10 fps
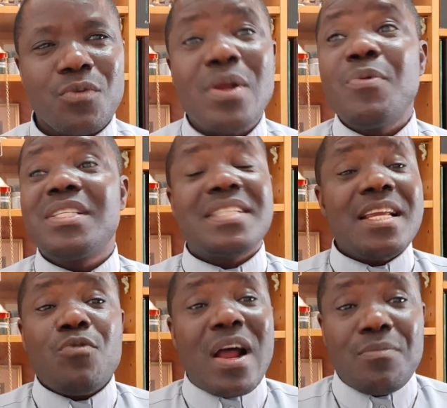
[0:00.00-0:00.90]
When we stay
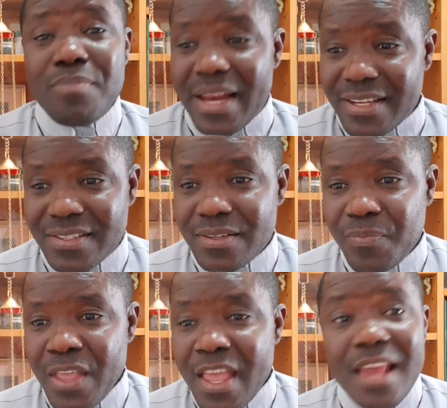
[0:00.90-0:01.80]
in one place
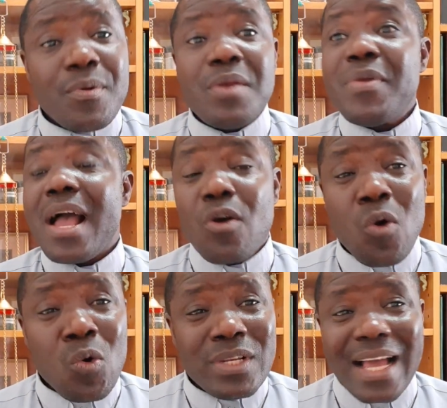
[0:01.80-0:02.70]
and when we are
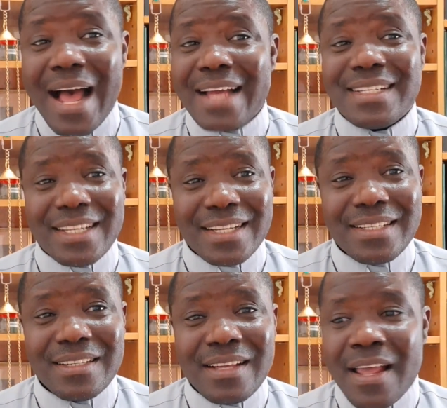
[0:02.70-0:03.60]

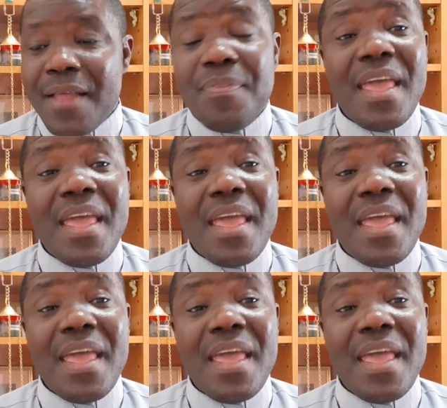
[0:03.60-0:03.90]
cold-hearted,